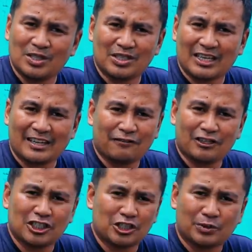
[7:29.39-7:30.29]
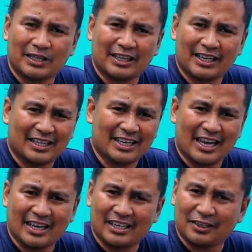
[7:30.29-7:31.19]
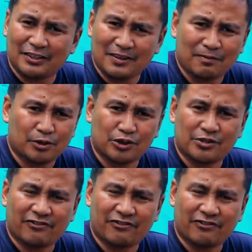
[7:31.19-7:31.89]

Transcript: this catfish is really a carnivorous